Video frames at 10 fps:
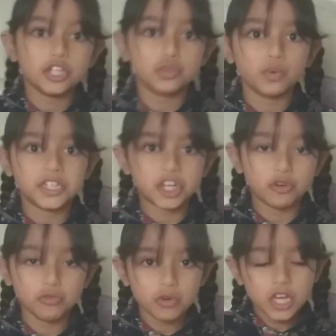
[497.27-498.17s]

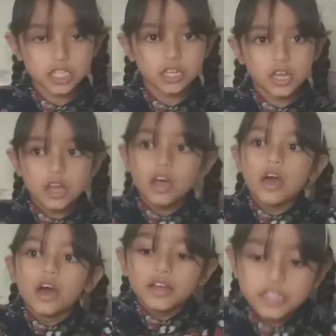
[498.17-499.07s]
widow.
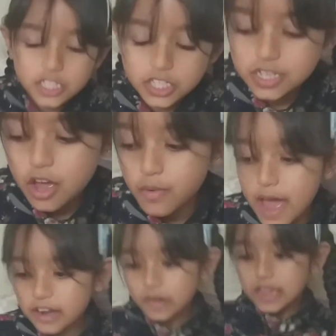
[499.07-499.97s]
So
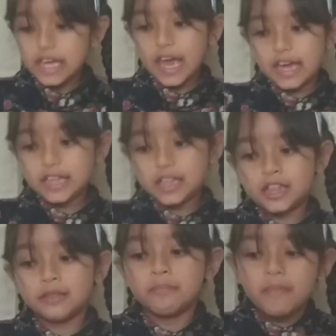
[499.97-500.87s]
Henry VIII
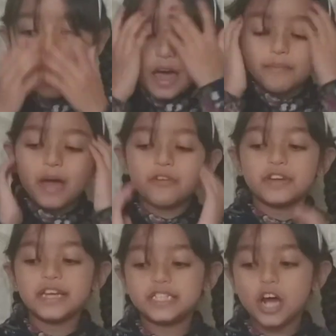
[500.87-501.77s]

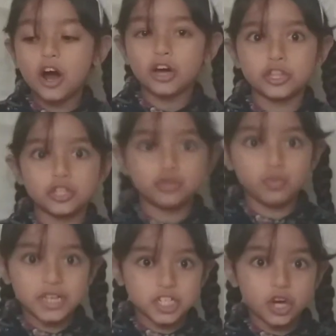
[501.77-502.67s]
married Arthur's
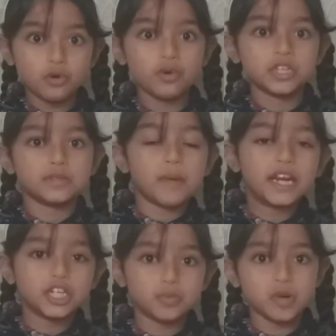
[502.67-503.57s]
widow,
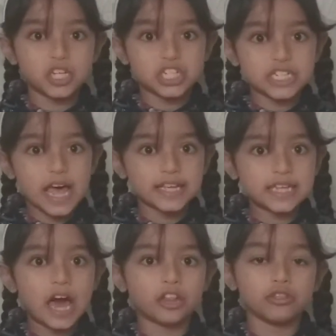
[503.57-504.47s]
Spanish princess
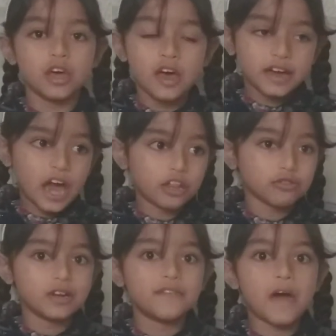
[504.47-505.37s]

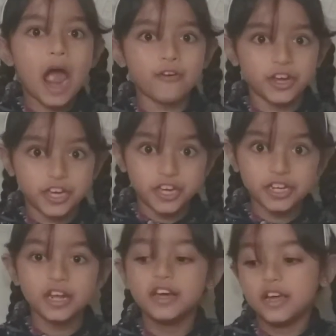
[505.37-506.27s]
Catherine of Aragon.
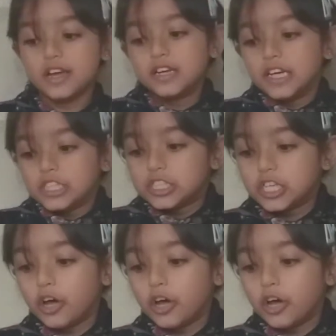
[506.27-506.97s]
So